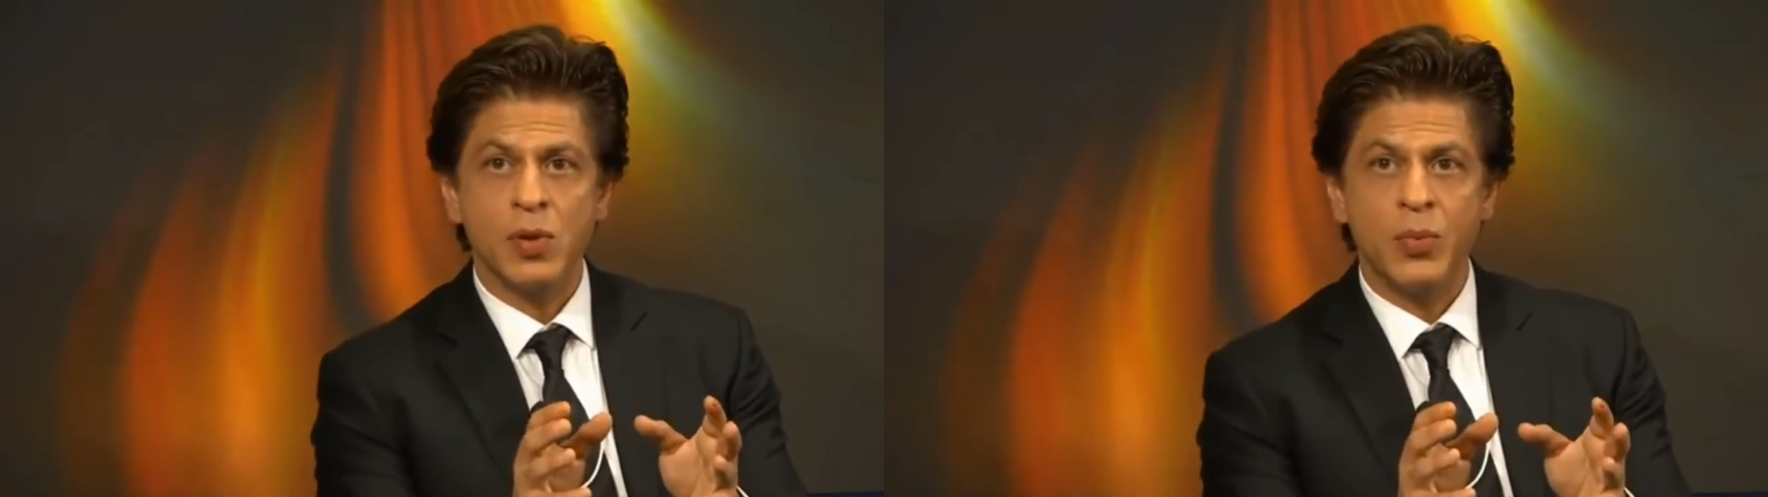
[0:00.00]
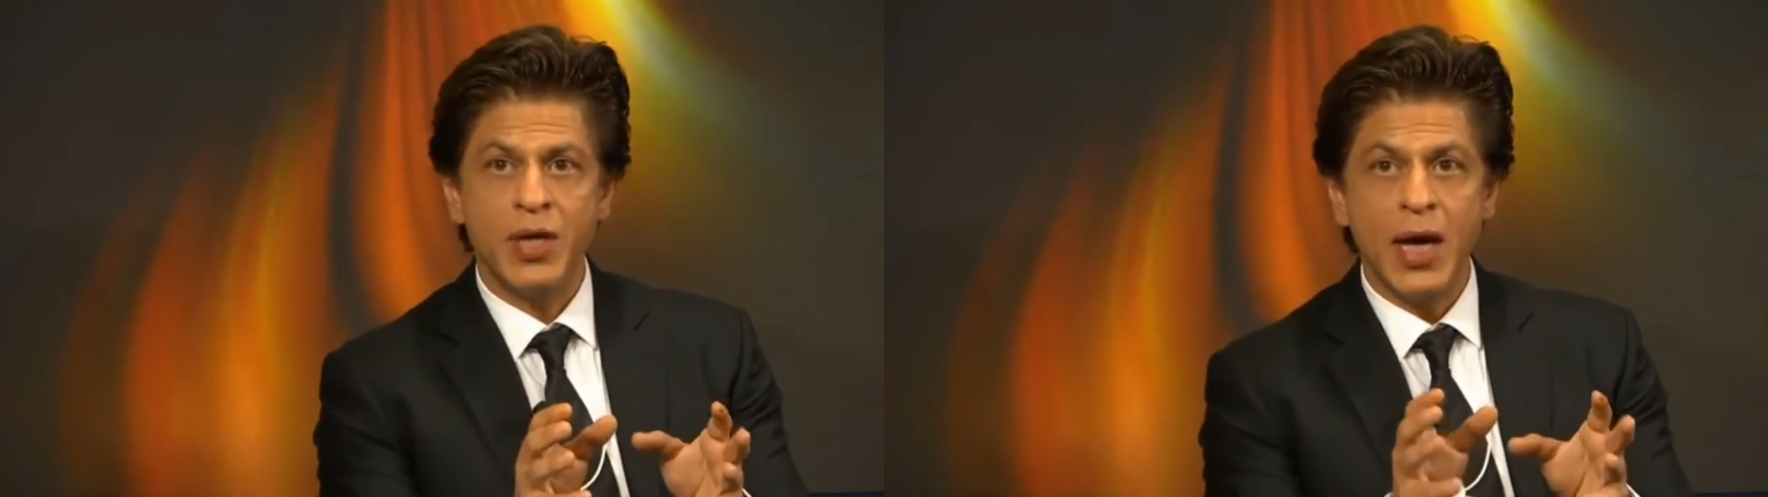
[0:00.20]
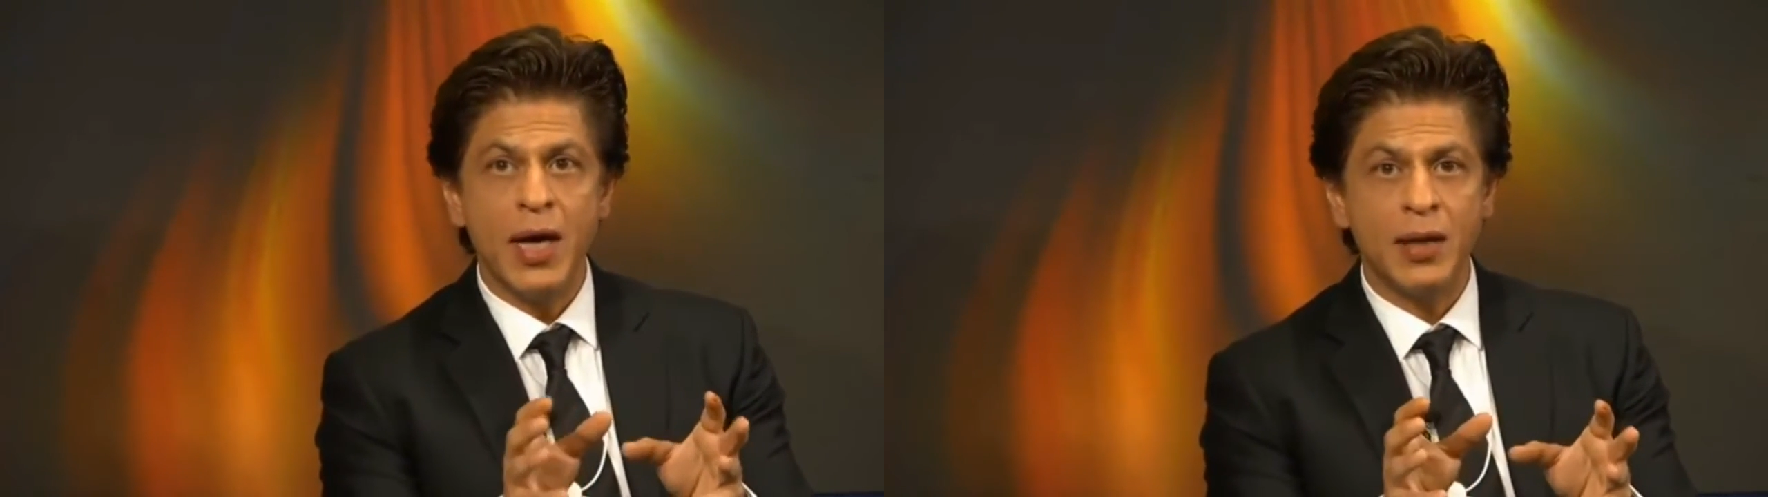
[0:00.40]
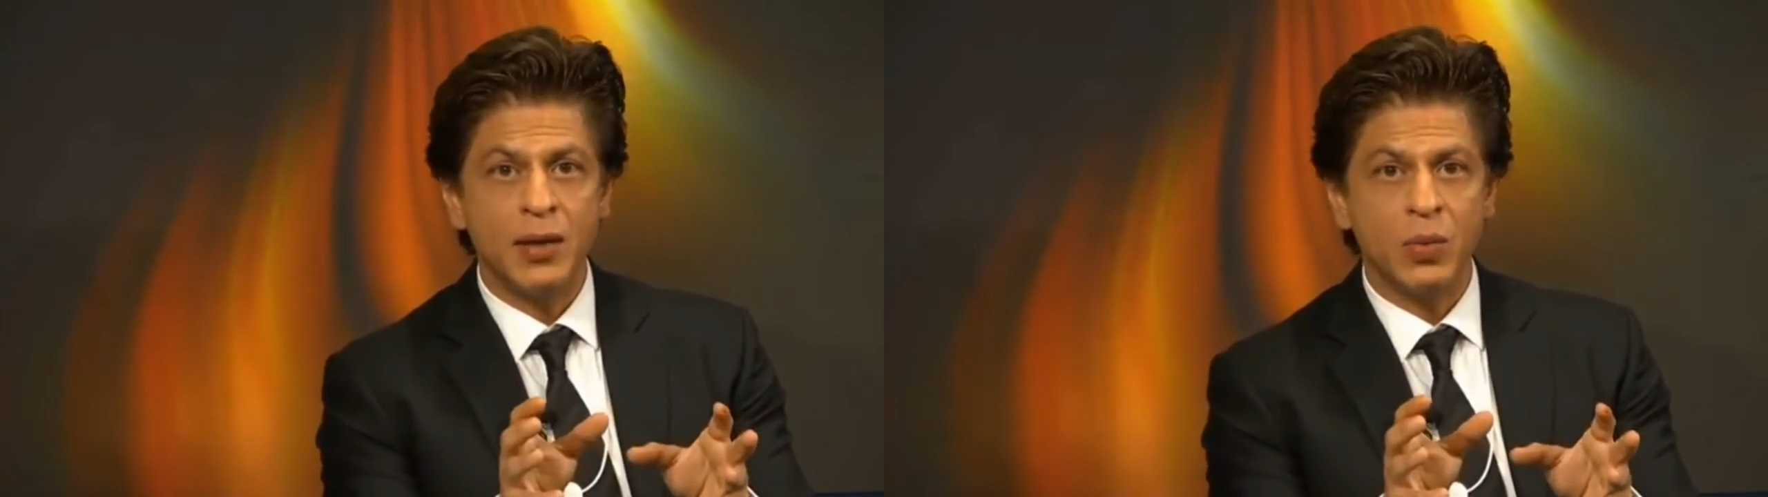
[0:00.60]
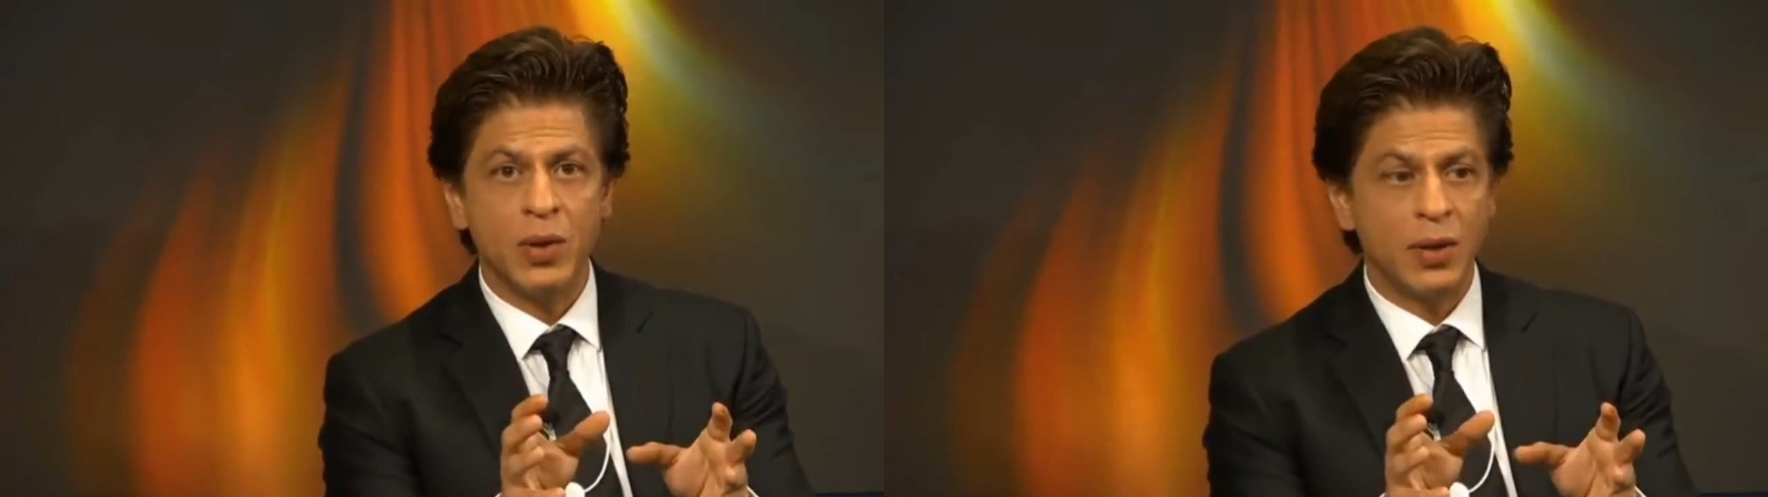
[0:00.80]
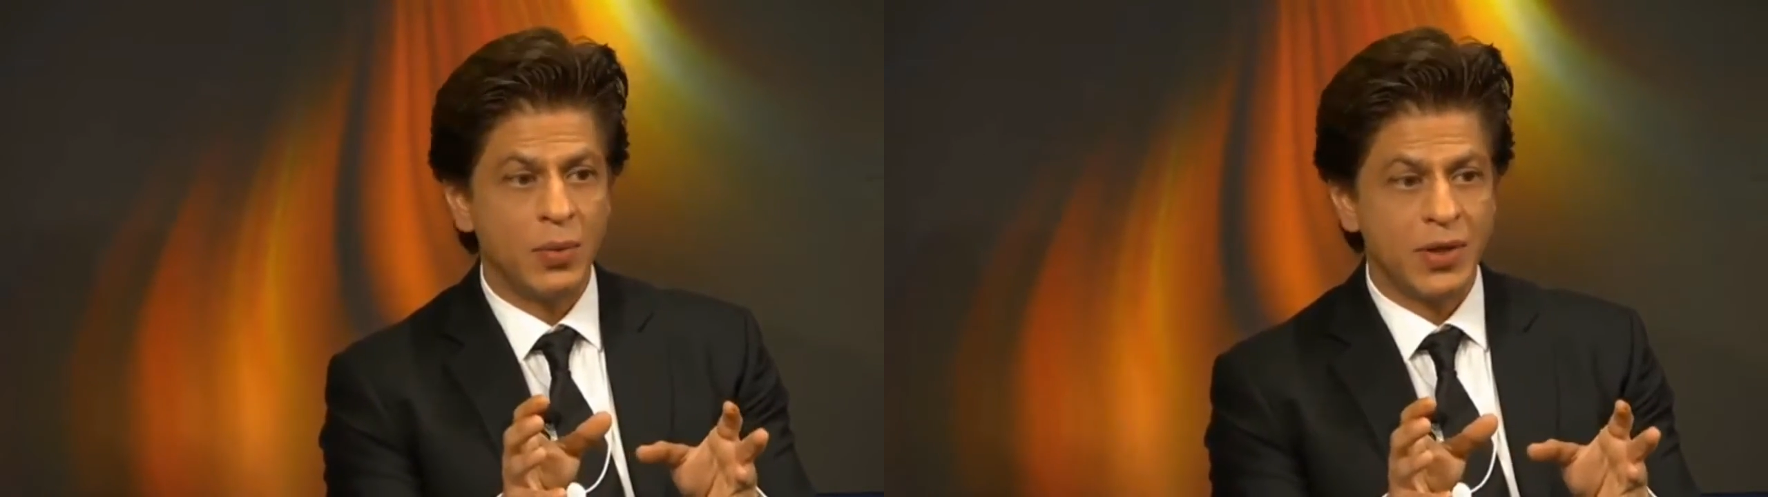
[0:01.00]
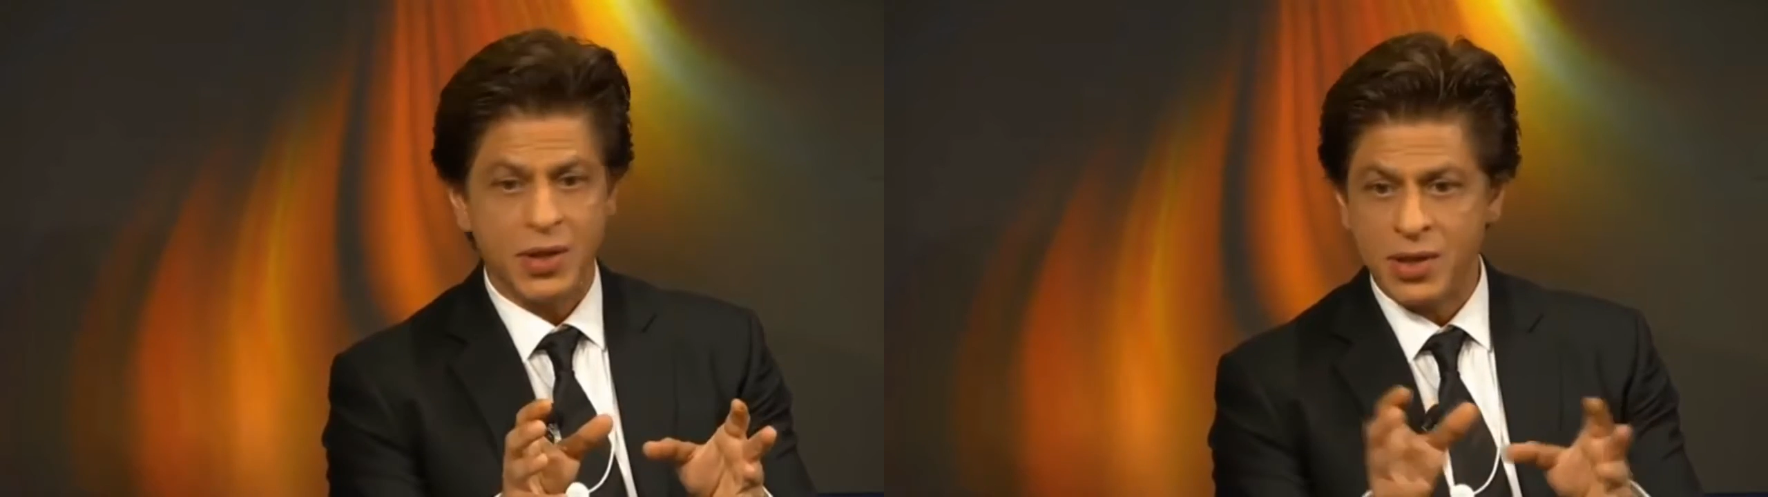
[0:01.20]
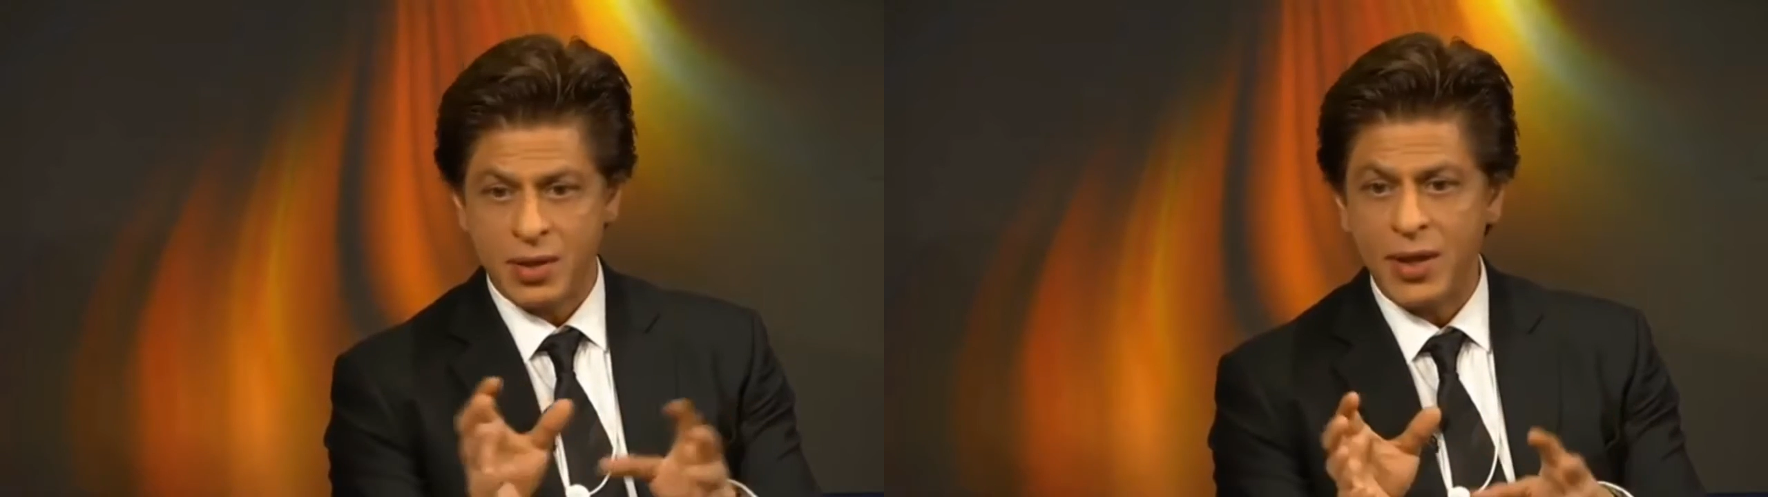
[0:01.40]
we are in a world which is,